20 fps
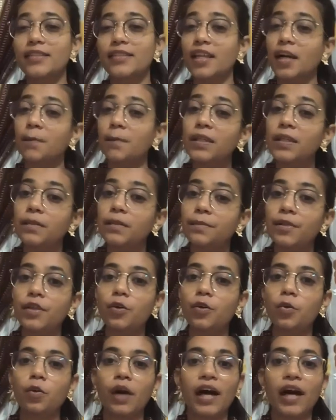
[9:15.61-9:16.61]
There are people
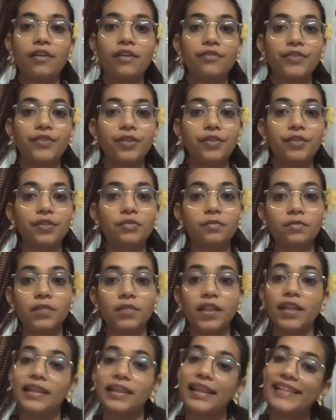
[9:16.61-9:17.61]
who have,
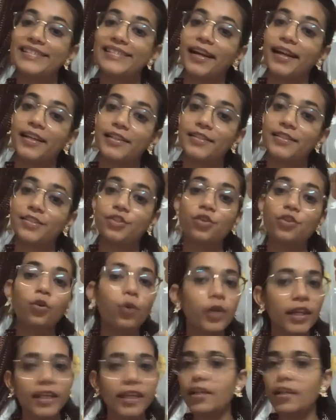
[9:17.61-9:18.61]
done their studies
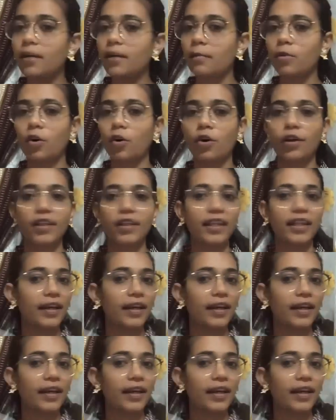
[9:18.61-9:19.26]
totally in abroad.